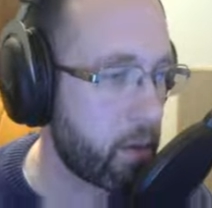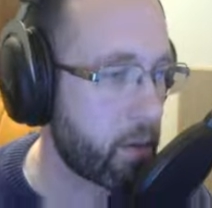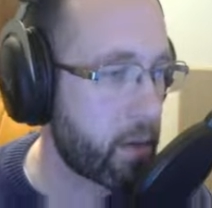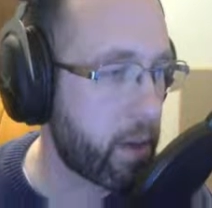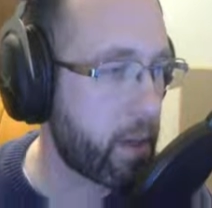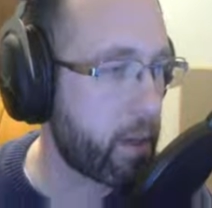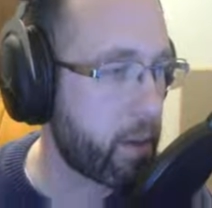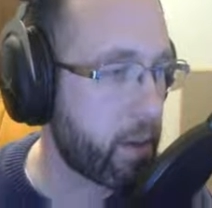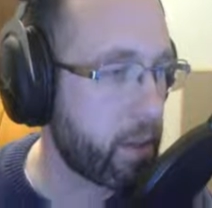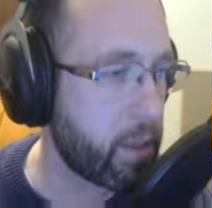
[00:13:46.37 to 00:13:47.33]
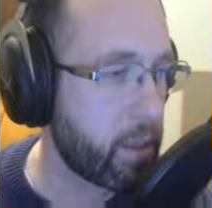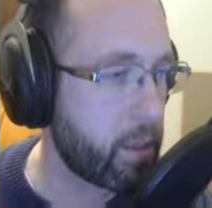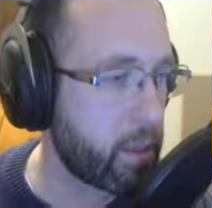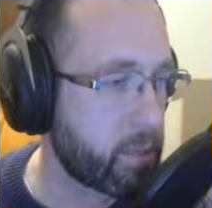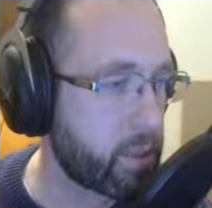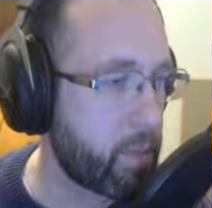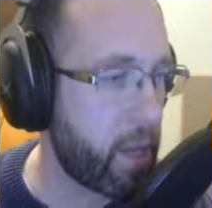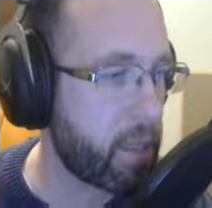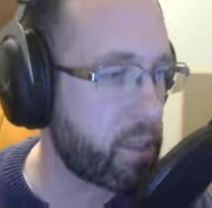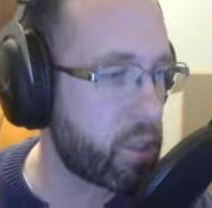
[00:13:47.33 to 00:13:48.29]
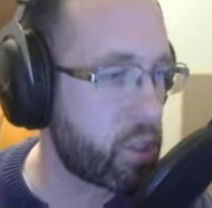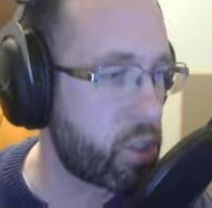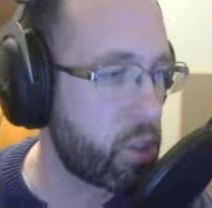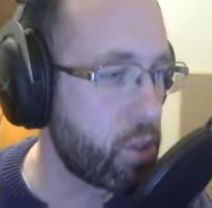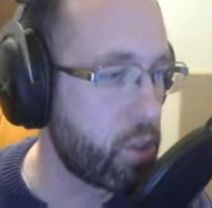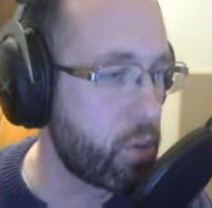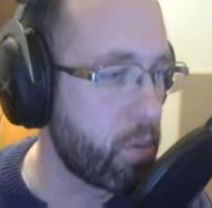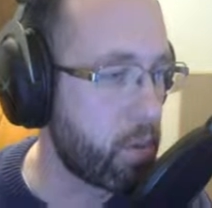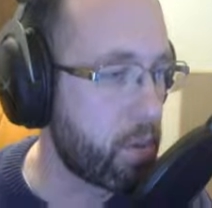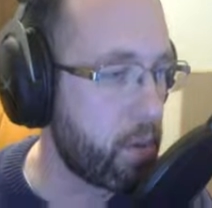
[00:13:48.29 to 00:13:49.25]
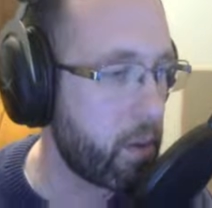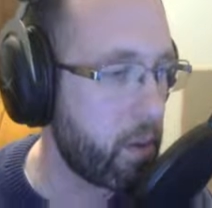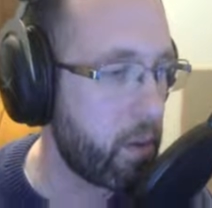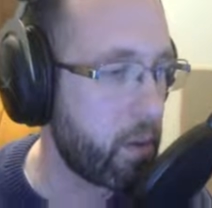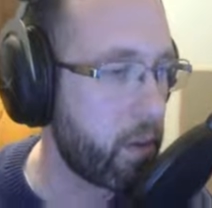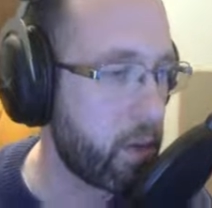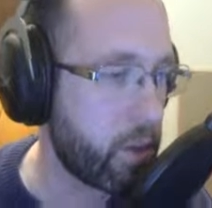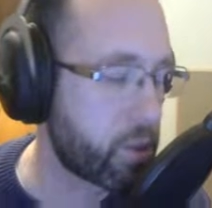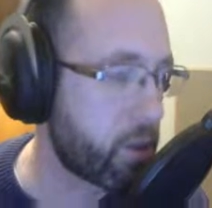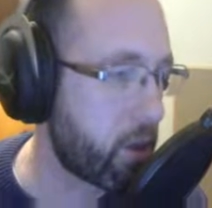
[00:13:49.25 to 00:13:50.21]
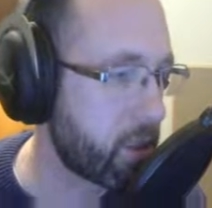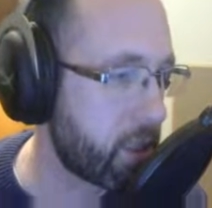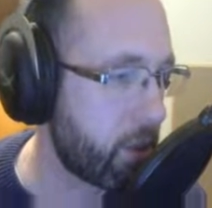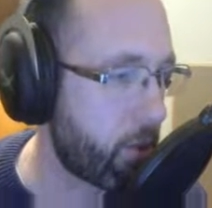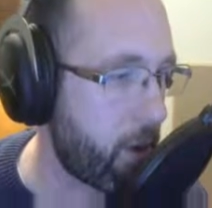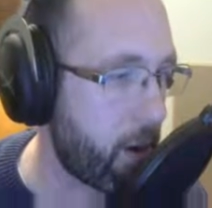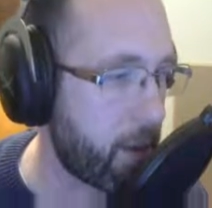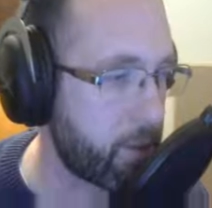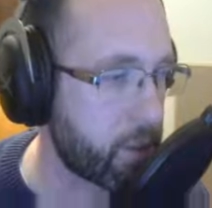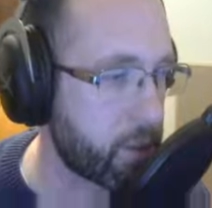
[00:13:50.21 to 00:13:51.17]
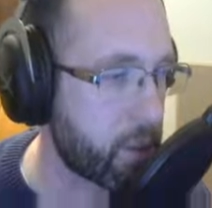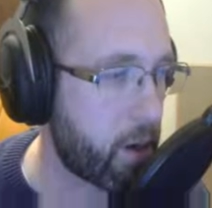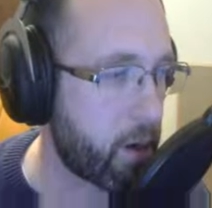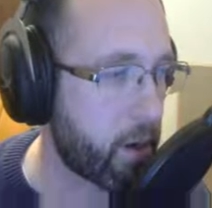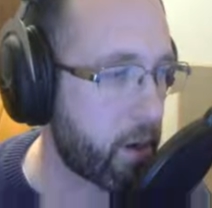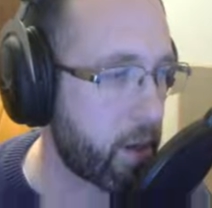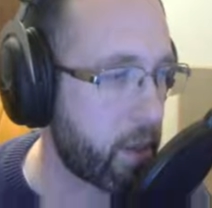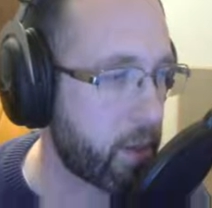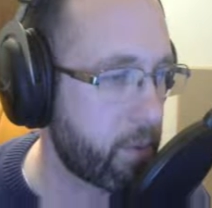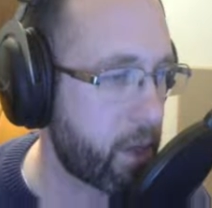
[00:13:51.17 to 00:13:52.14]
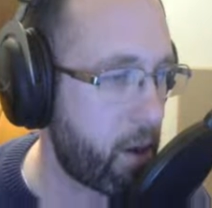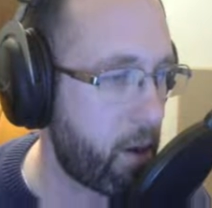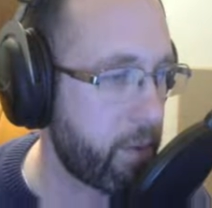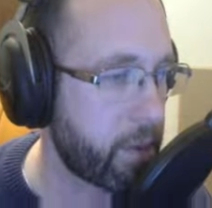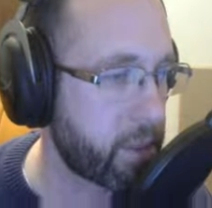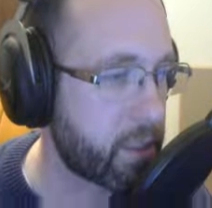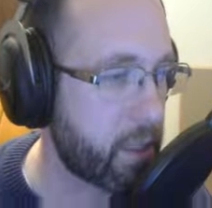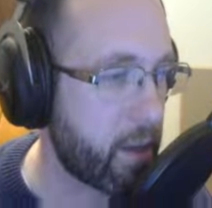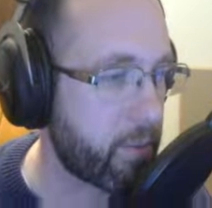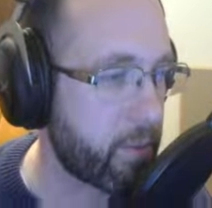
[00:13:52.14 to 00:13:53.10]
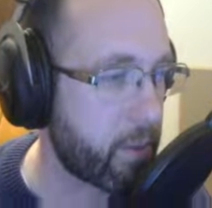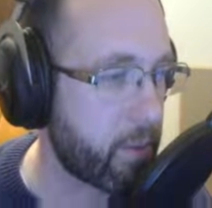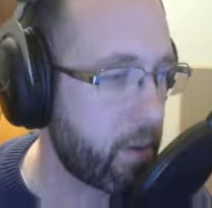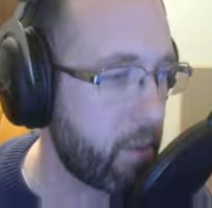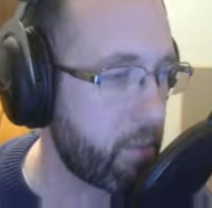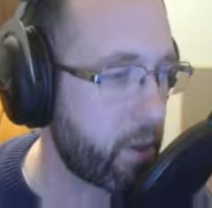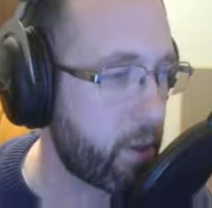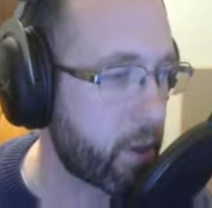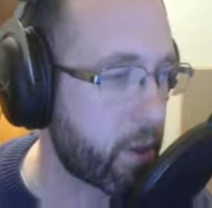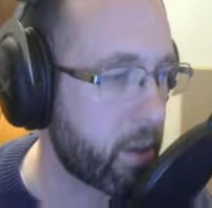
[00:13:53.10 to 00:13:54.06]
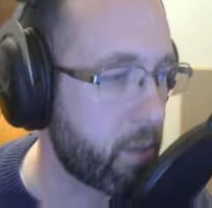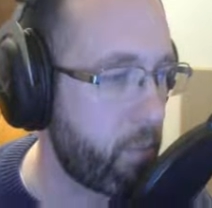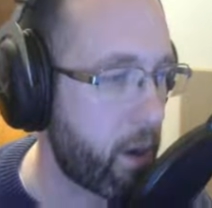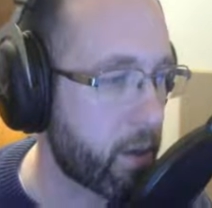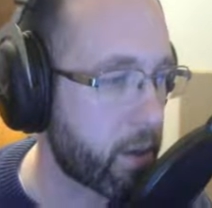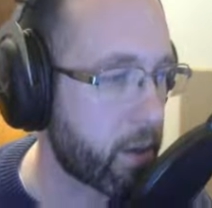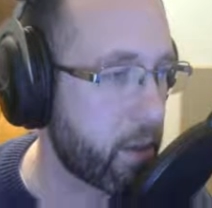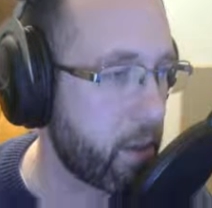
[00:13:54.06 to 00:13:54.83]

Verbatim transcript: Okay, and then you can space 2, and you're starting to see where our options are. And we got all this stuff, but look, Mark.